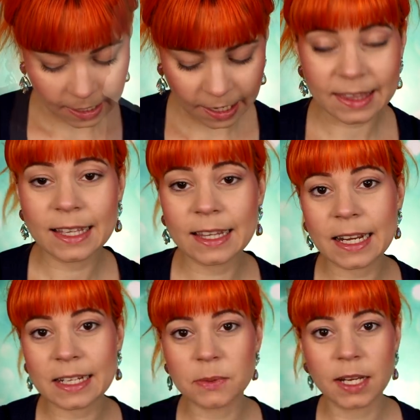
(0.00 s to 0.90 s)
I think the
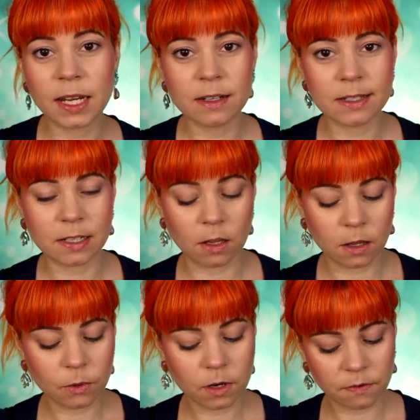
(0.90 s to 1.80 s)
next one here is
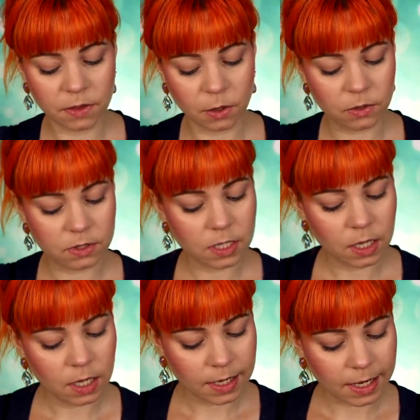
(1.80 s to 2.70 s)
another one of those
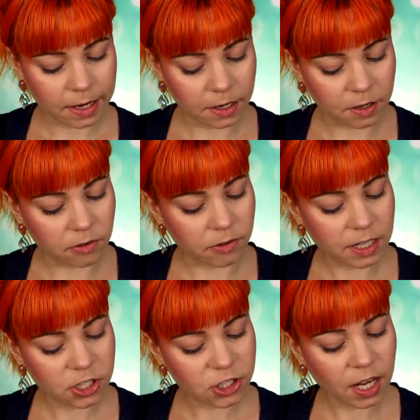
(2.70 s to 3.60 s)
kind of
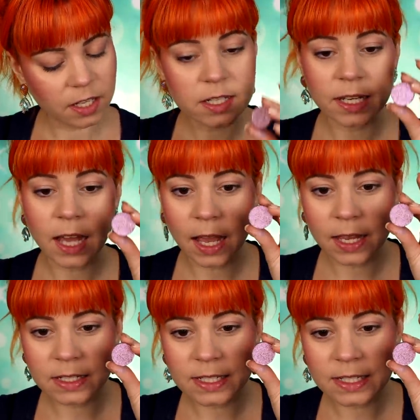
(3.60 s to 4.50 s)
gritty shades. Like I
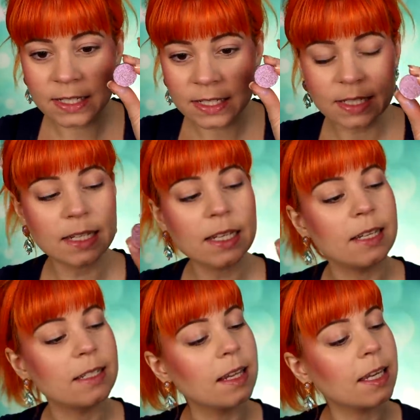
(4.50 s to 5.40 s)
can see
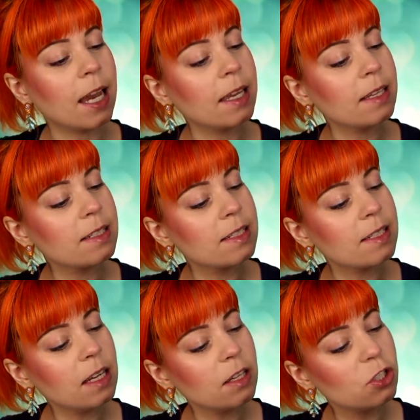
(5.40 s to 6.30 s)
it, like I can
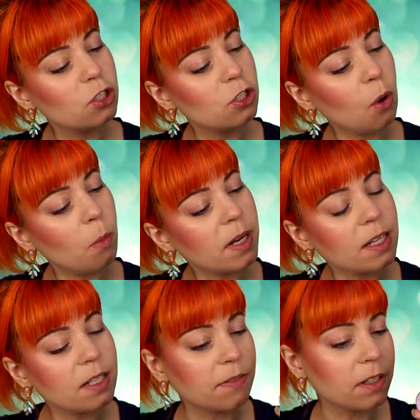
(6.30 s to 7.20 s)
see so many
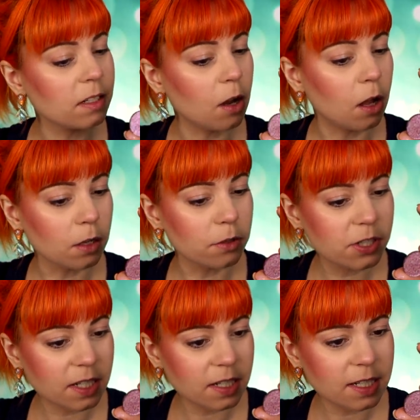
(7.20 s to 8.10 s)
different
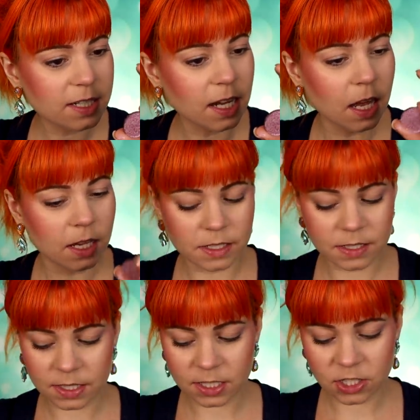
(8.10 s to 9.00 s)
colors in this.
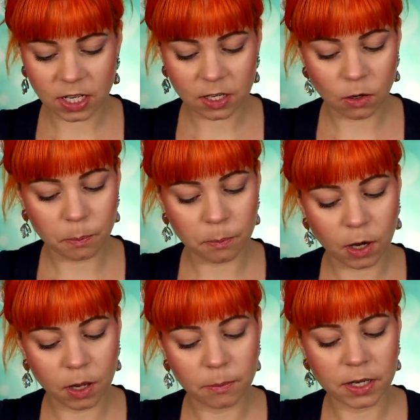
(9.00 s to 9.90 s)
This is the shade called
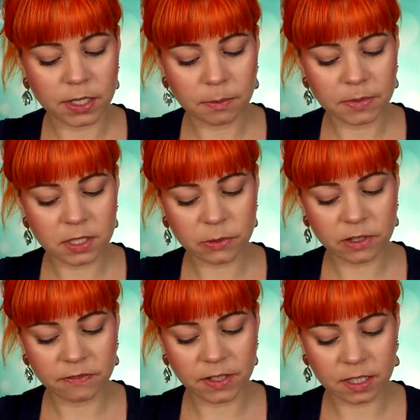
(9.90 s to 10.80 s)
Bon Bon. Yep, this
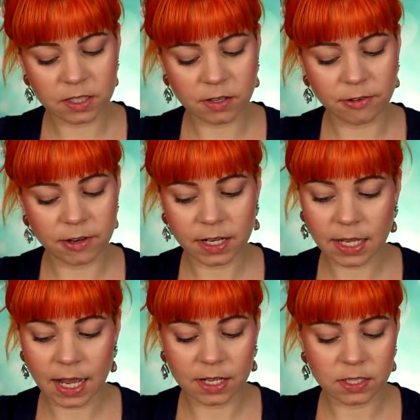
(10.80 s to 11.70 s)
one feels
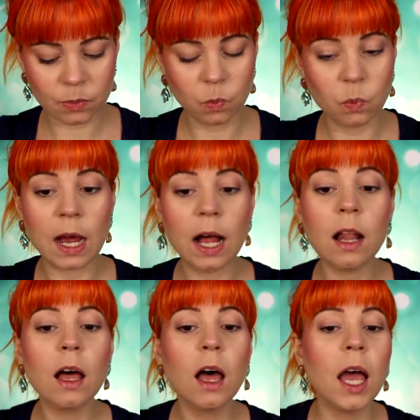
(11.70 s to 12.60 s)
gritty as
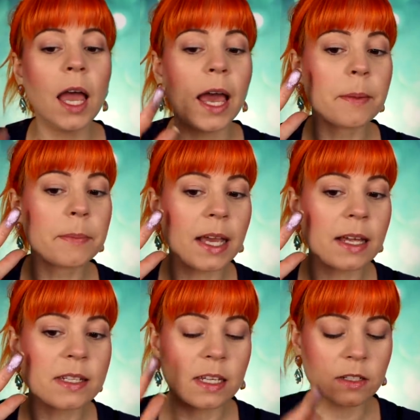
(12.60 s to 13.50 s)
well. And I'm
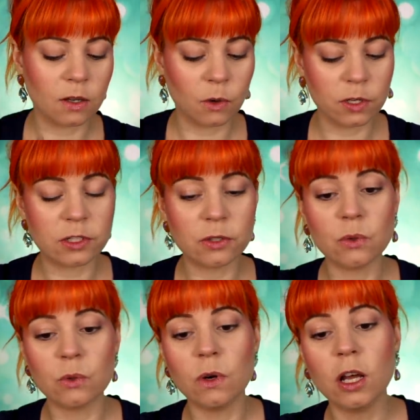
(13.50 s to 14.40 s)
guessing it's going
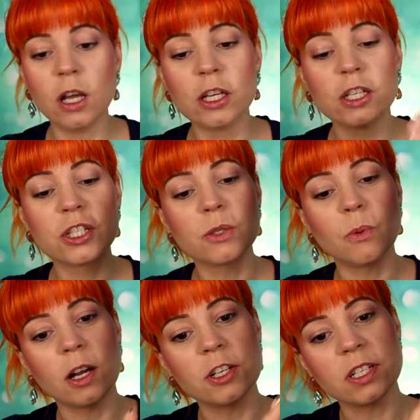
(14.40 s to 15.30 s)
to
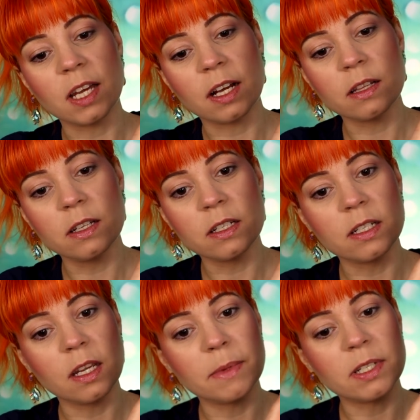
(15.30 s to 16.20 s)
swatch exactly the
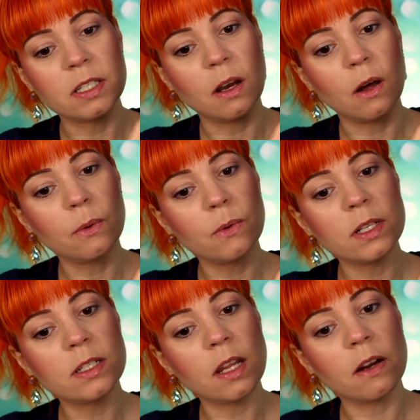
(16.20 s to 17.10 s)
same as the other
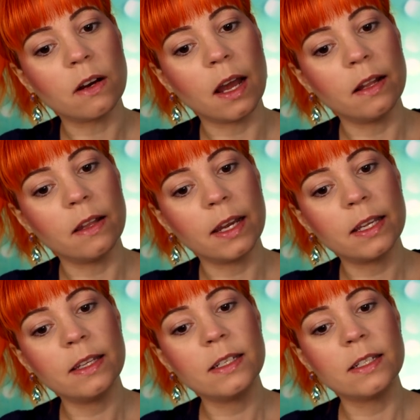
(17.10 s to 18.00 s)
ones that are kind of
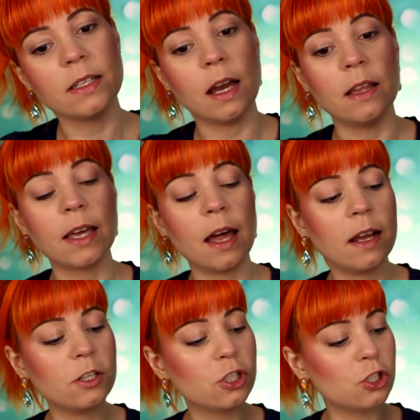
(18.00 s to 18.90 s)
like this. Yeah, that
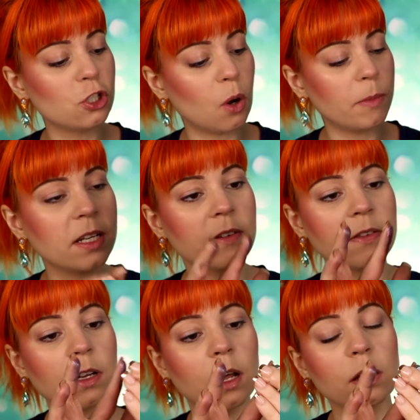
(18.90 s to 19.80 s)
has so
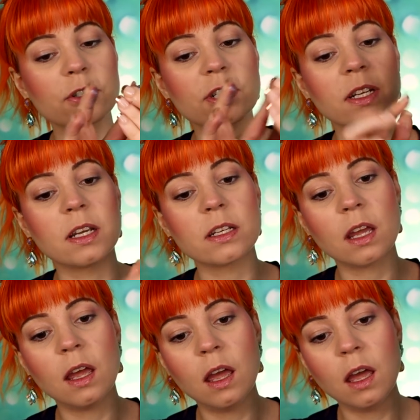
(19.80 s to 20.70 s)
different colors in it.
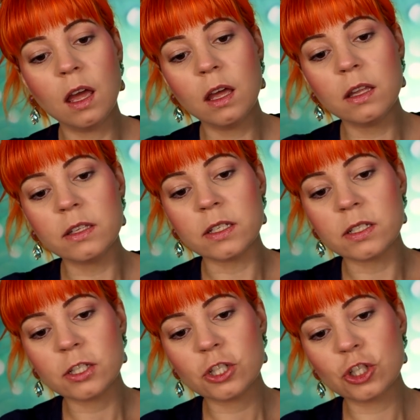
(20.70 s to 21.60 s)
This
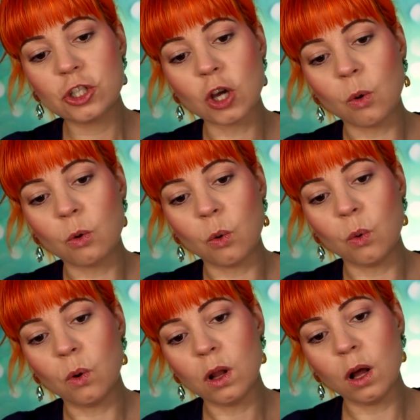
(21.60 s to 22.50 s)
is so
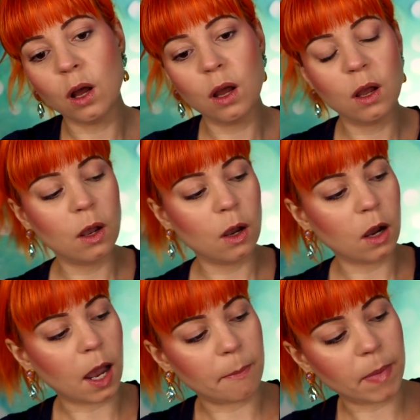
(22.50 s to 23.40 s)
cool.
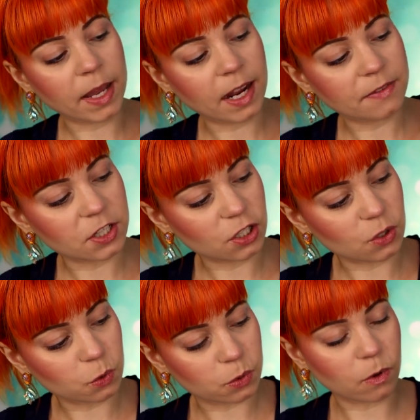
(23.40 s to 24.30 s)
I might have to
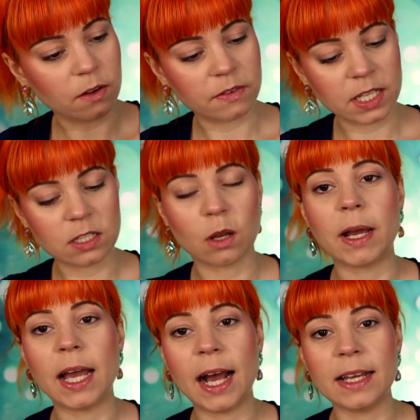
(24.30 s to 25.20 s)
use one of these on
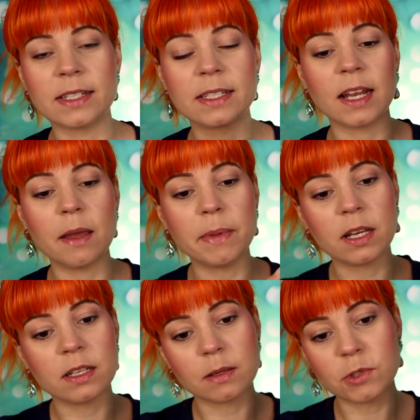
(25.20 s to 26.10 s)
my eyes today
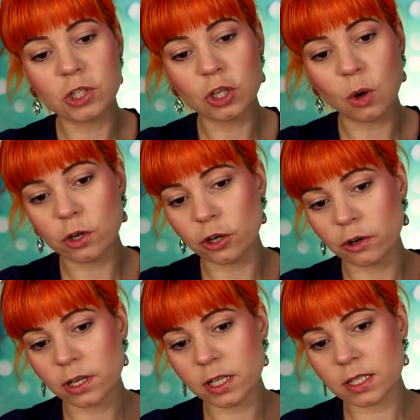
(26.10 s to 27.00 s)
because I'm so
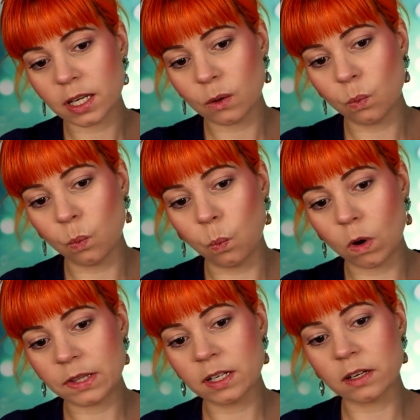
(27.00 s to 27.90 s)
curious like
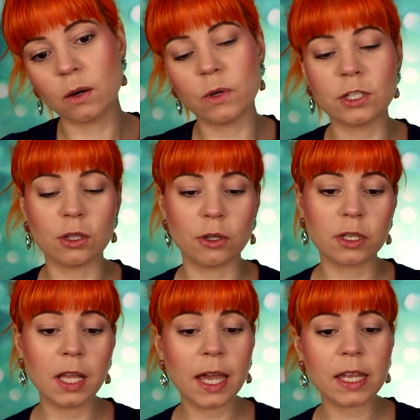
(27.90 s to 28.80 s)
what they're going to
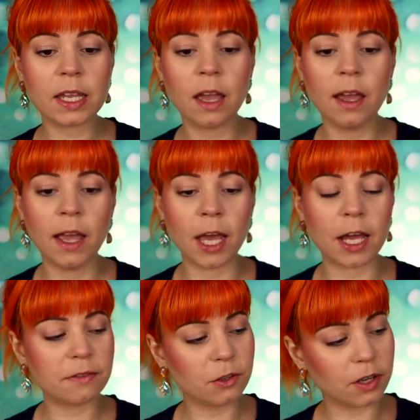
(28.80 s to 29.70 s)
look like.
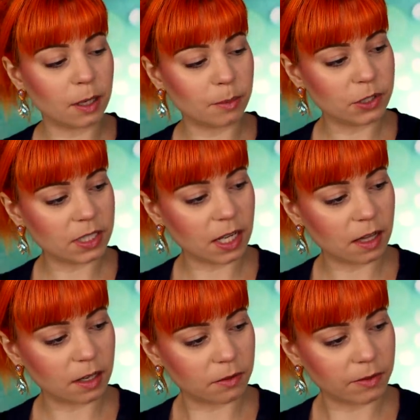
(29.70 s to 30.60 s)
And if you're able to get
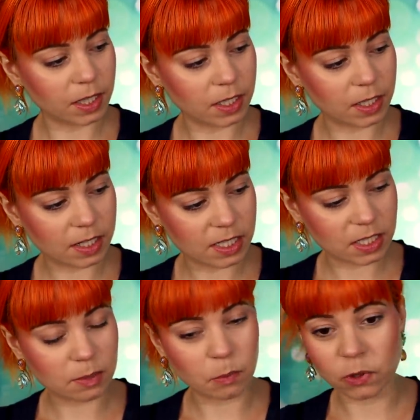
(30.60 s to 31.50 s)
like a really nice and
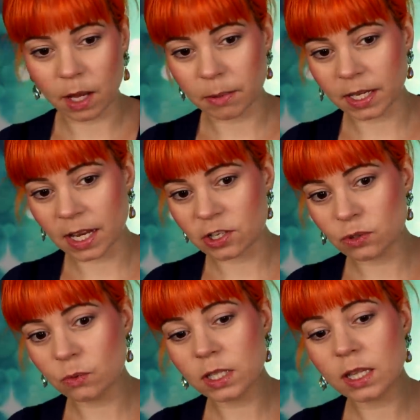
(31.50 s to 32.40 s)
smooth
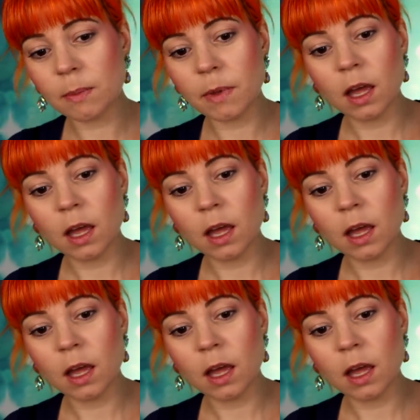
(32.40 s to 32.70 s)
application with them.